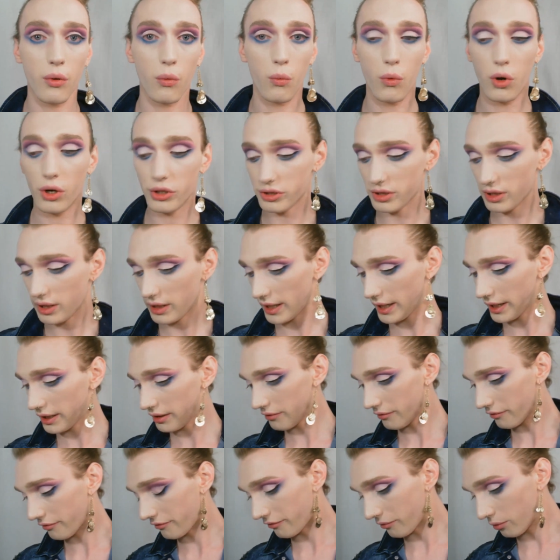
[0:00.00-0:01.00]
waterline.
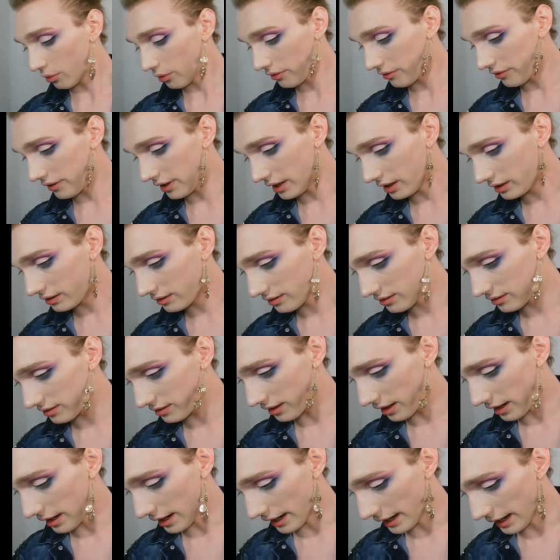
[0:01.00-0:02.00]
For this,
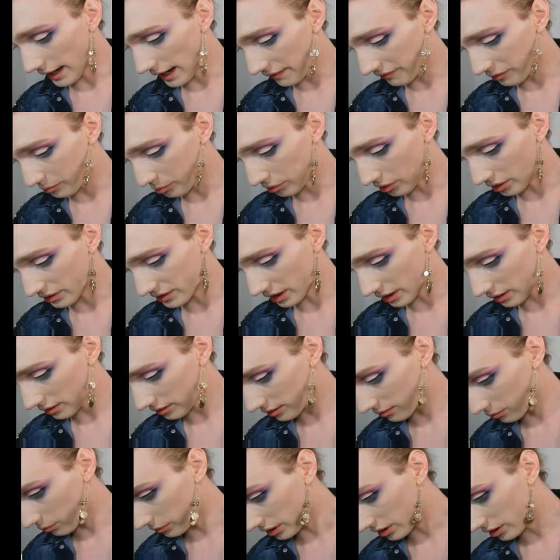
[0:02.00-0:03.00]
I have a product.
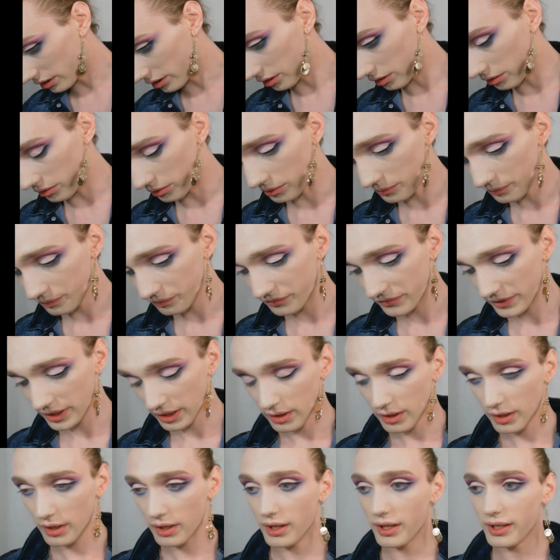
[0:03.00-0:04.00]
Where did it go?
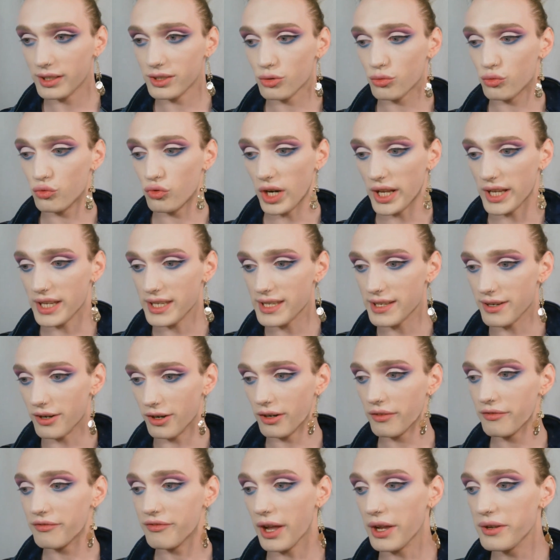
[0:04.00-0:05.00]
It's right here.
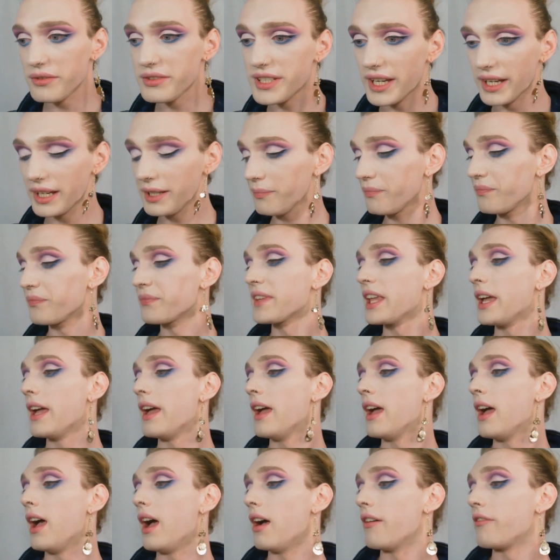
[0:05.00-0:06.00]
Found it.
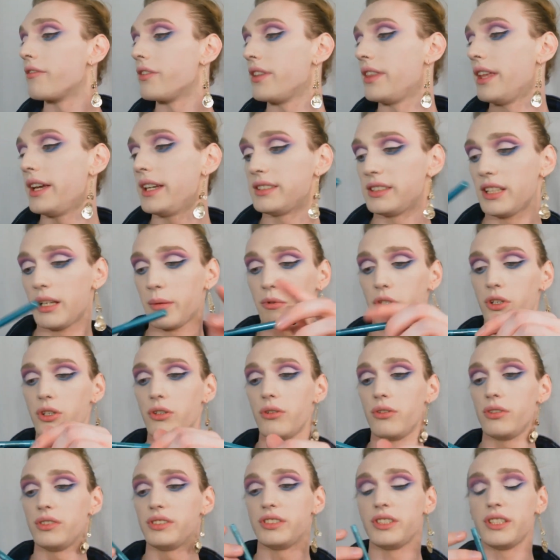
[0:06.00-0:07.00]
For this, I'm going to
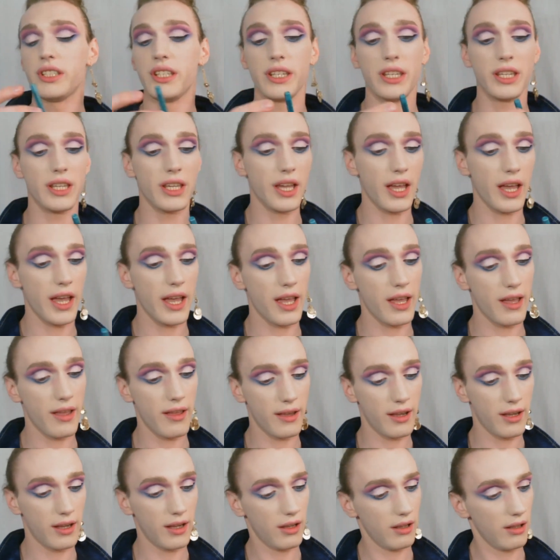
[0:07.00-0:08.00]
use the
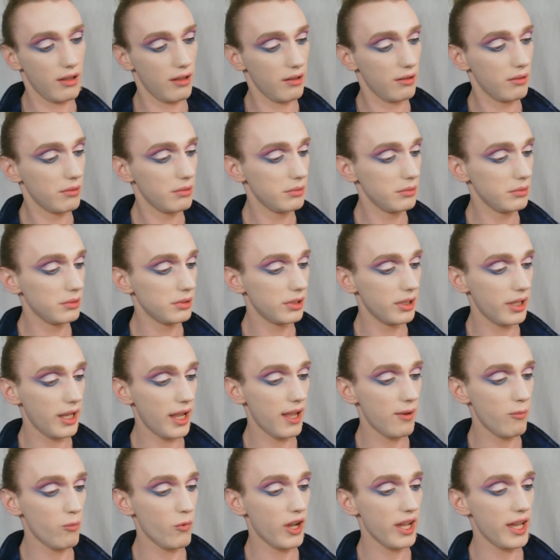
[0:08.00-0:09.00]

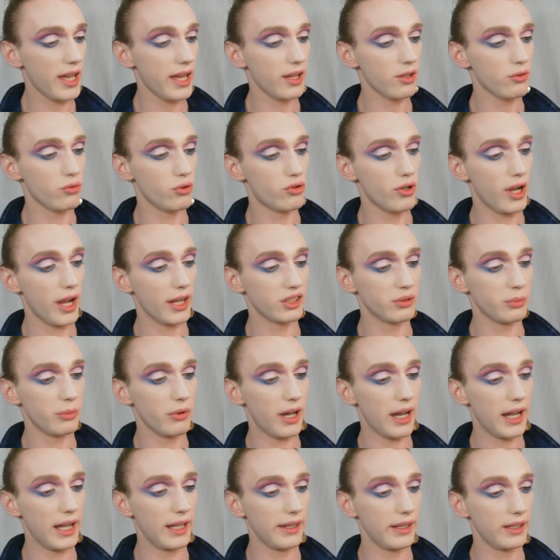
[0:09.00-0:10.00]
MYX retractable
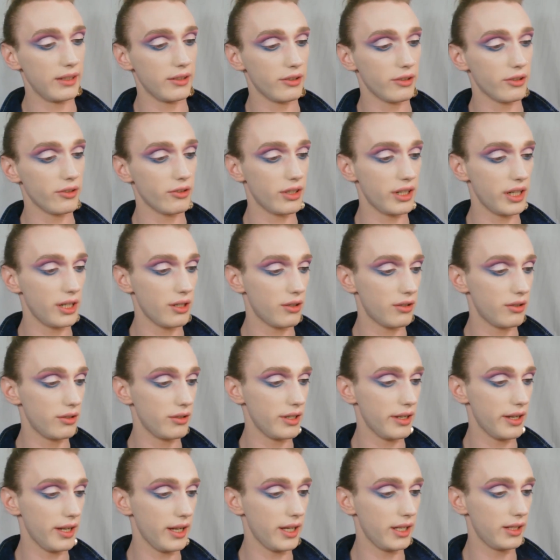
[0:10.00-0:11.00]
eyeliner crayon
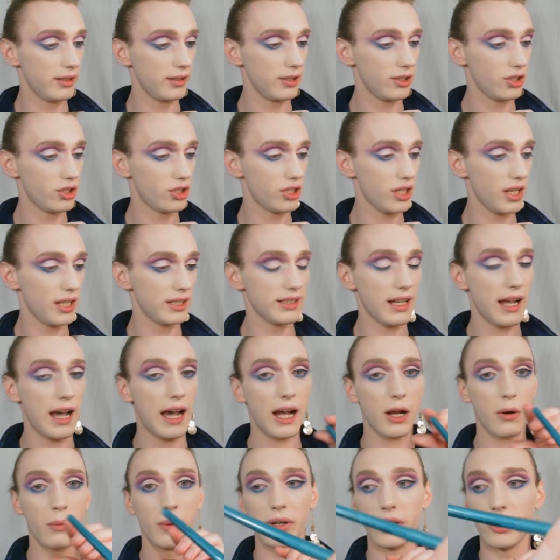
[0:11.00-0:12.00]
in the shade
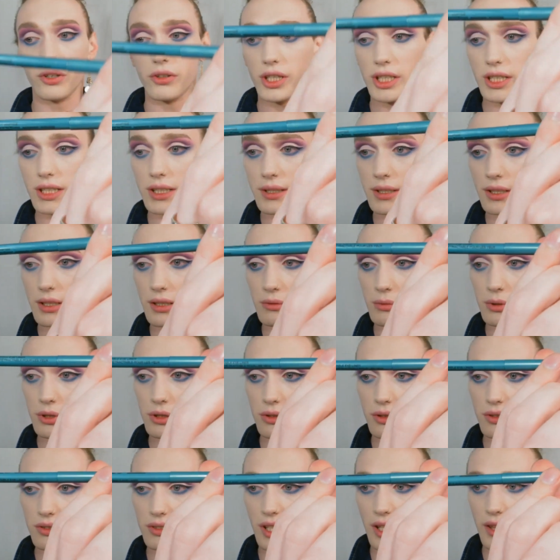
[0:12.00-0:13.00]
Aqua Green, which
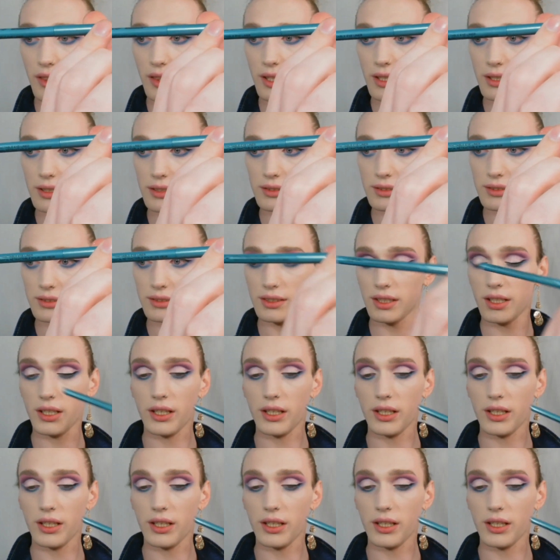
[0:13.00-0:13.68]
looks like this.